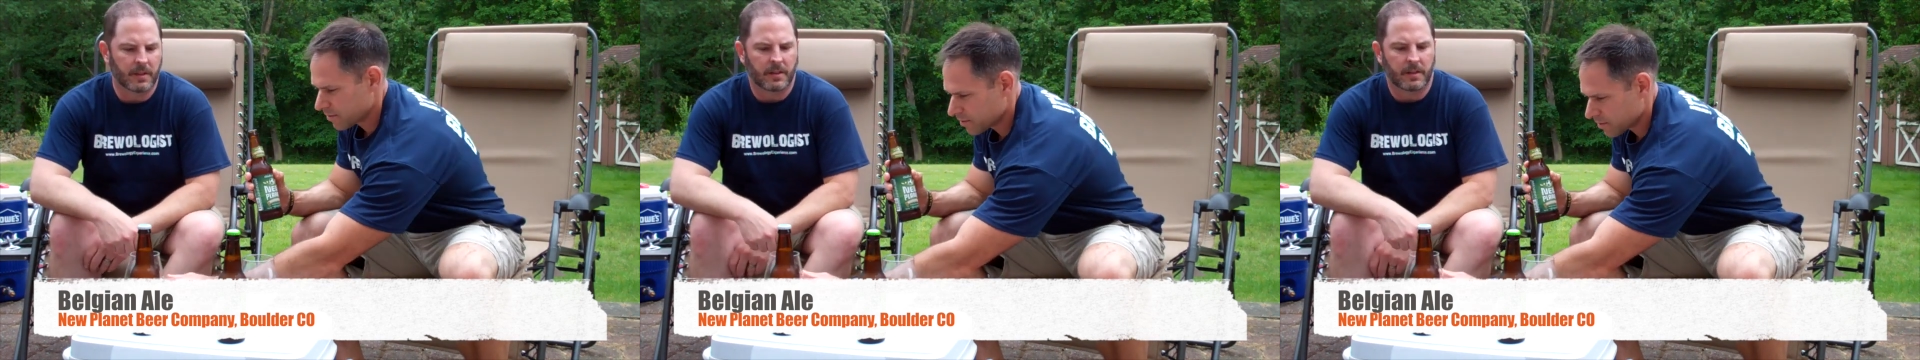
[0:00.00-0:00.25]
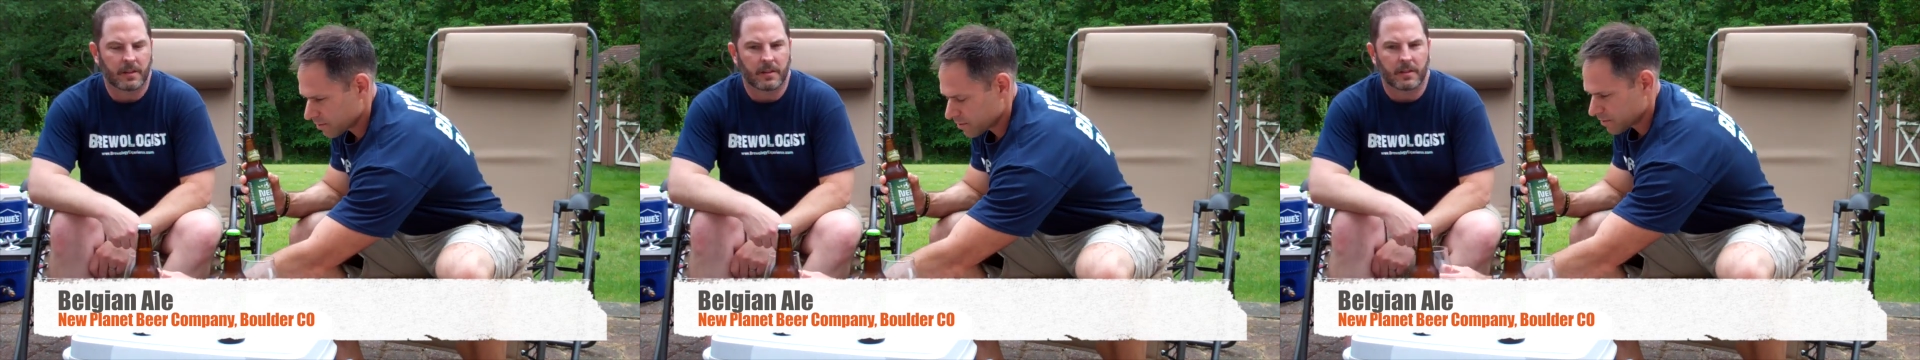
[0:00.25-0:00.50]

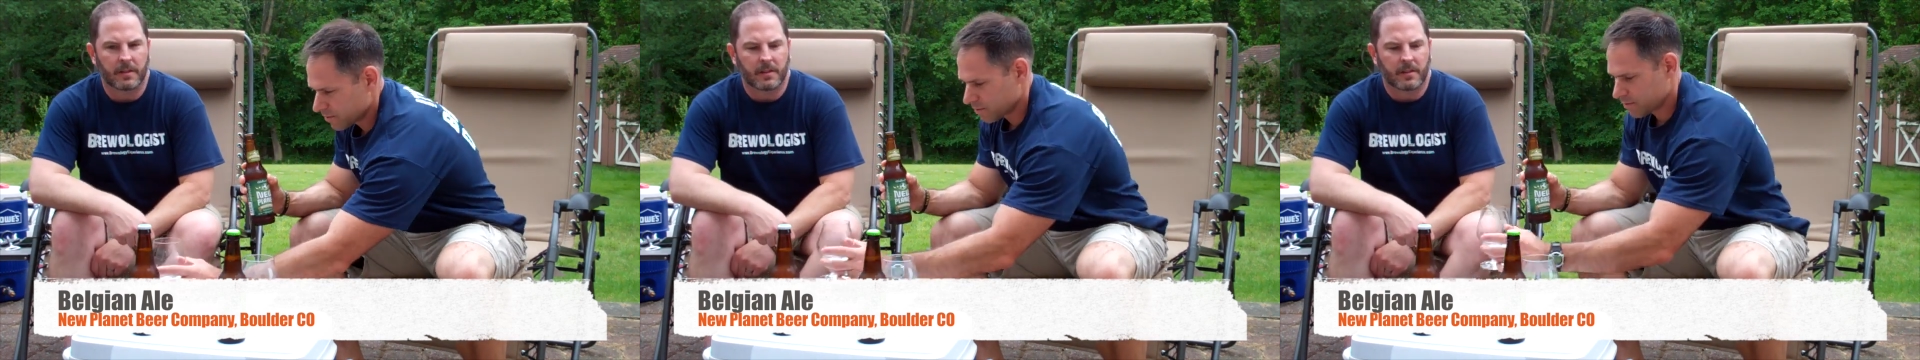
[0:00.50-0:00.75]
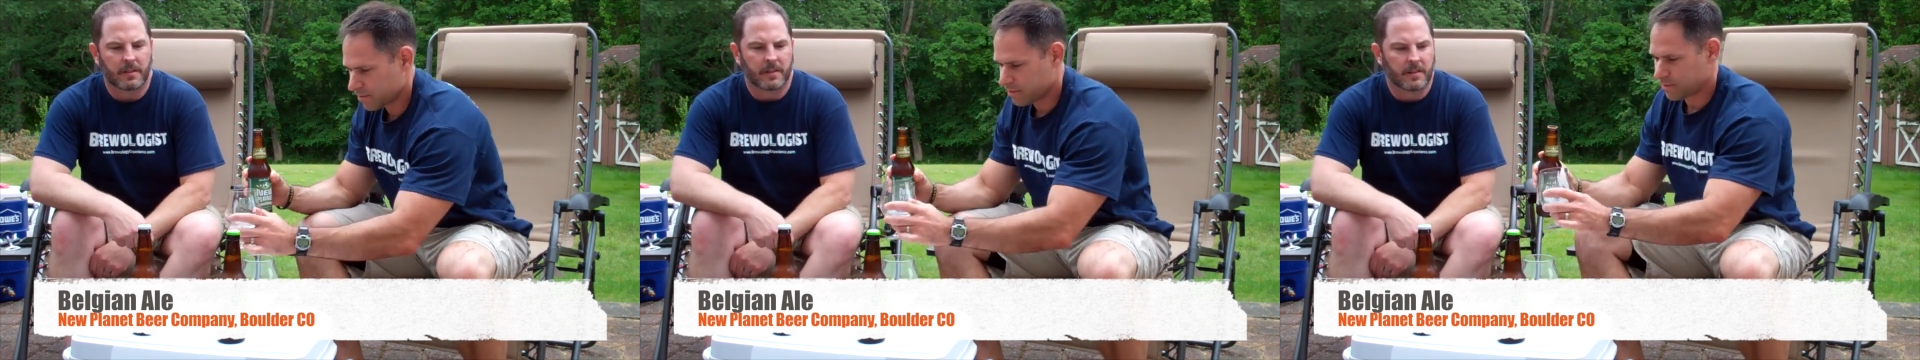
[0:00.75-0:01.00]

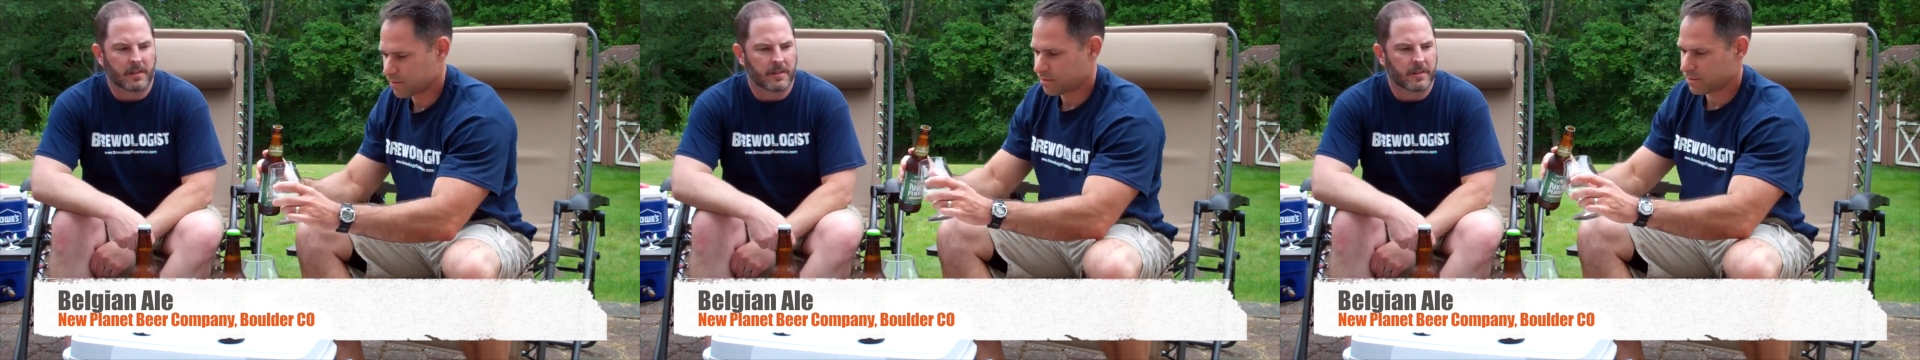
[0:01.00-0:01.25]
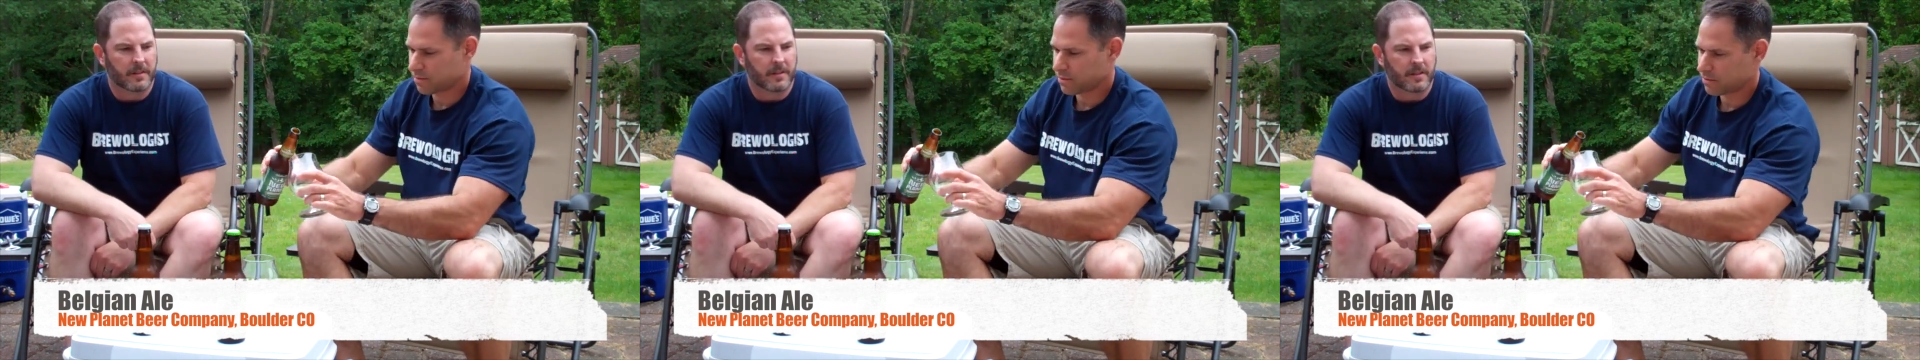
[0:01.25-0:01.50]

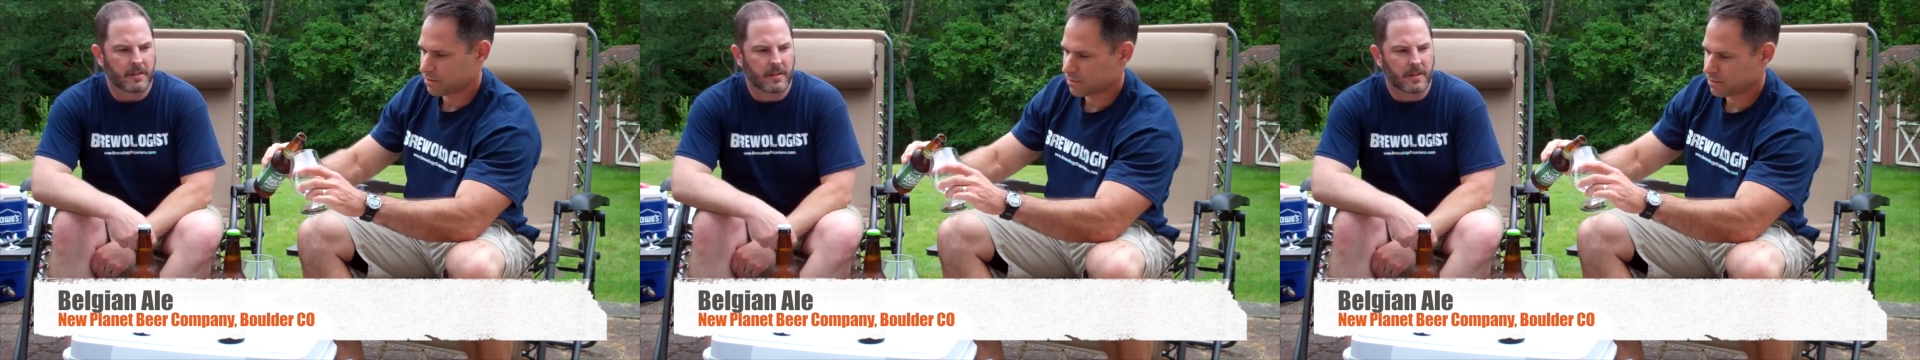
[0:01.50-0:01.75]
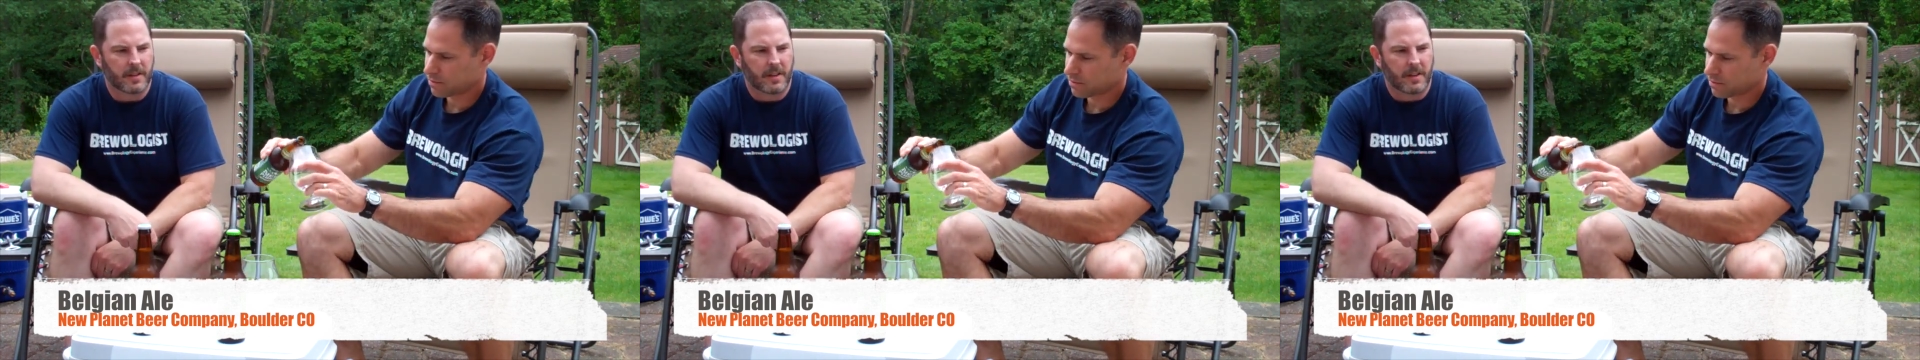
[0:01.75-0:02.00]

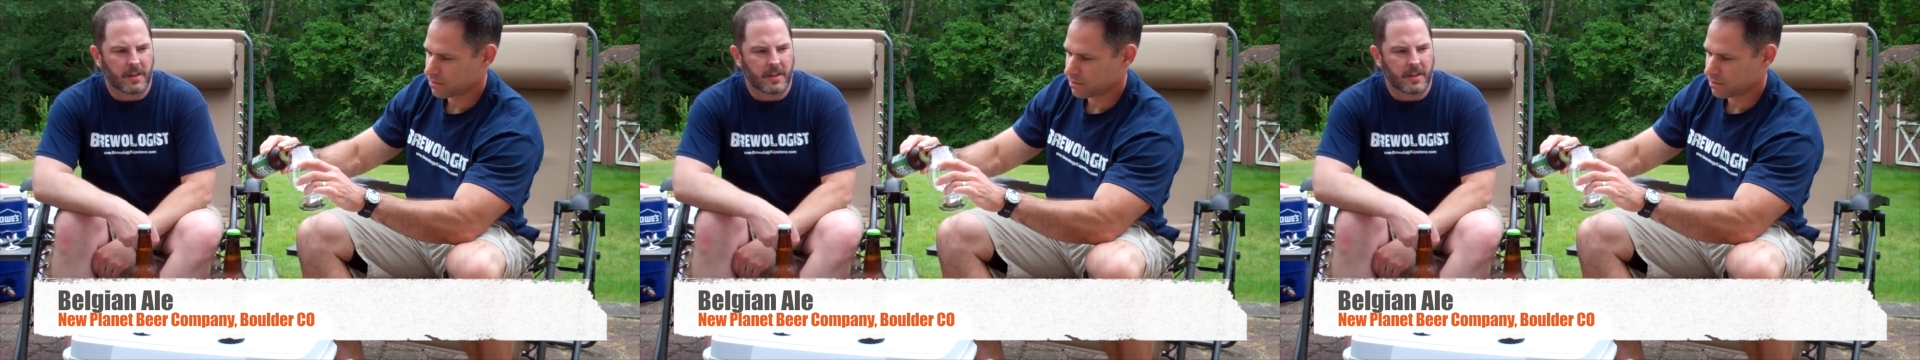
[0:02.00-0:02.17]
No one is speaking in this clip.